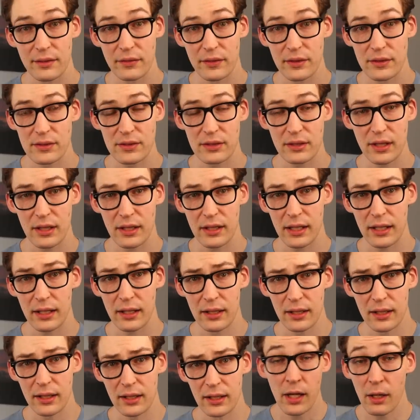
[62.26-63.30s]
of this
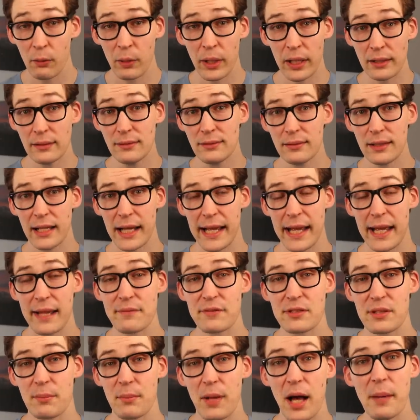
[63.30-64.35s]
study. Well, I
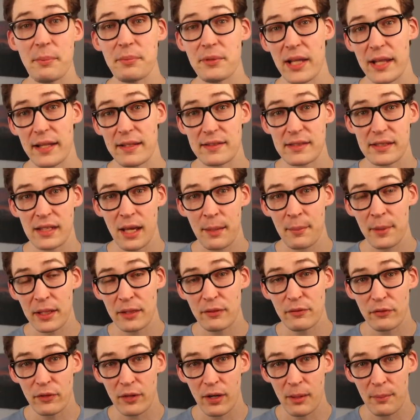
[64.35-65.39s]
have some updates
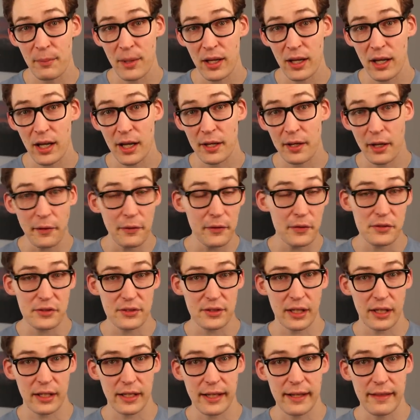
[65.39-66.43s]
coming from another
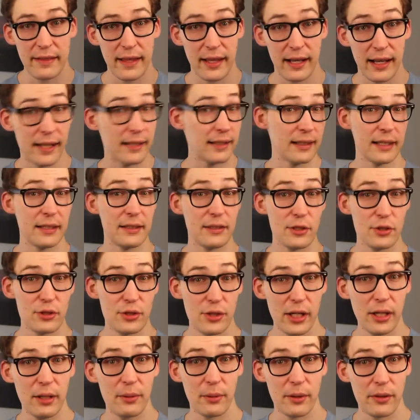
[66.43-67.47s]
study that I'd like to
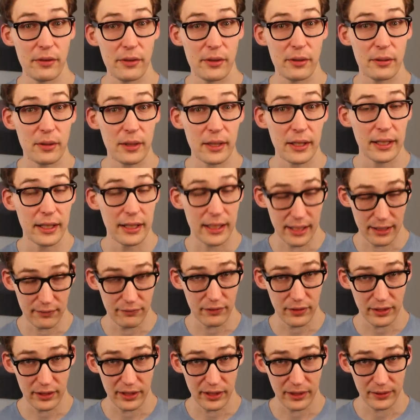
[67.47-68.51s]
share with you
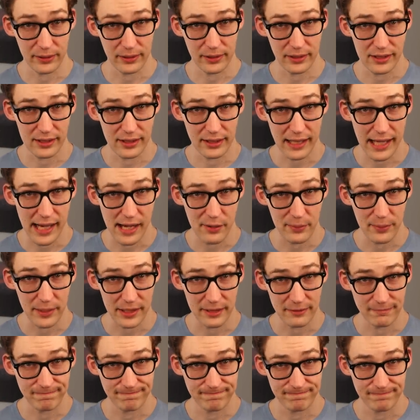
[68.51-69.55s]
if you'll allow
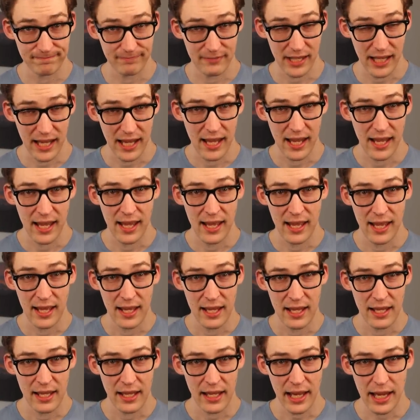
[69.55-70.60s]
me.
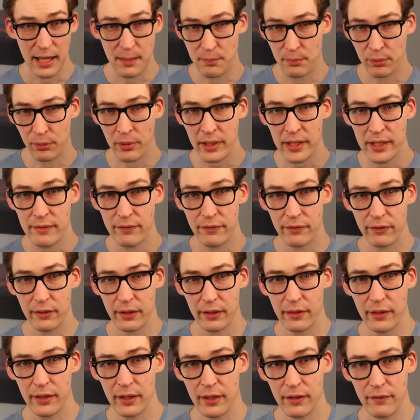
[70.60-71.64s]
In brief,
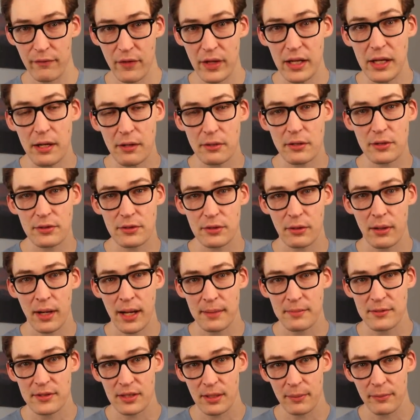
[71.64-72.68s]
the video
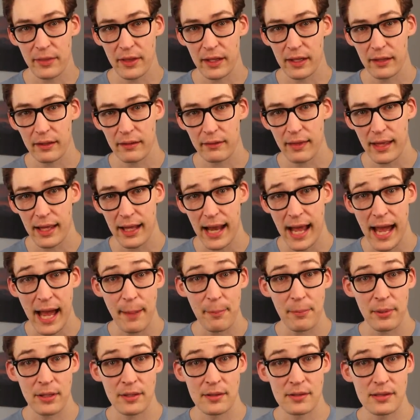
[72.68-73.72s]
describes something that
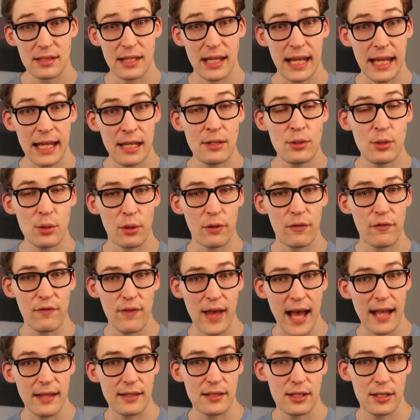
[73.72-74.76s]
happens in your
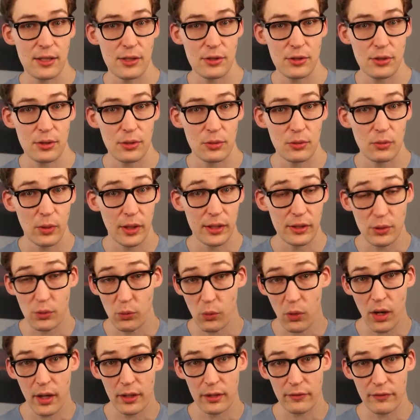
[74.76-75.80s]
fat tissue when you
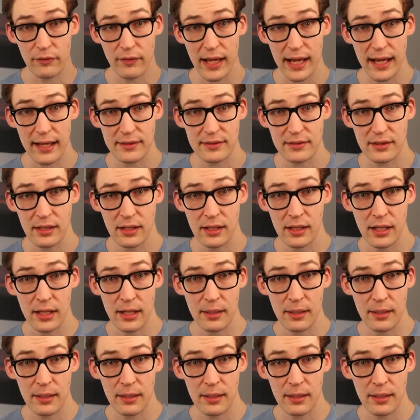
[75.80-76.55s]
water fast,